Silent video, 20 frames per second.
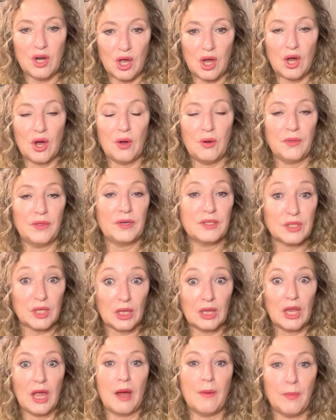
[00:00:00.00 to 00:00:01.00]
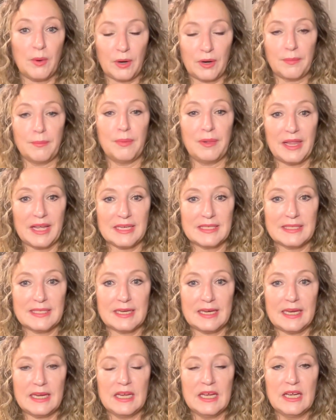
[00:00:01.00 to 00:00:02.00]
No, there's a lot more
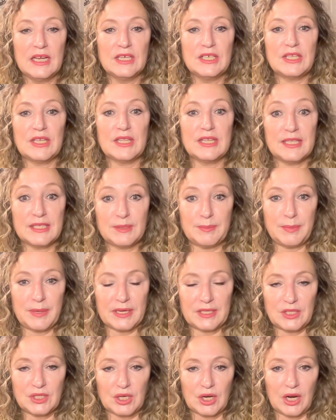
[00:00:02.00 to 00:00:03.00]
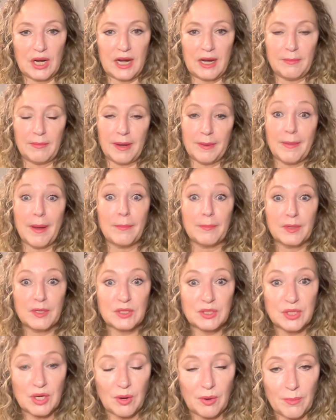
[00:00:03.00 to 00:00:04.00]
complexity to this picture, and my
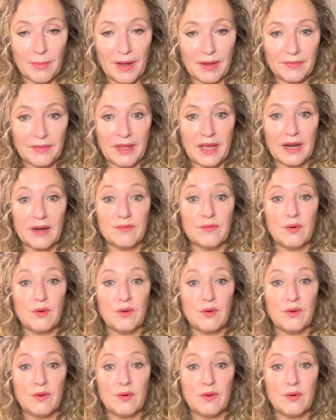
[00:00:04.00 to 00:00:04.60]
members know about that.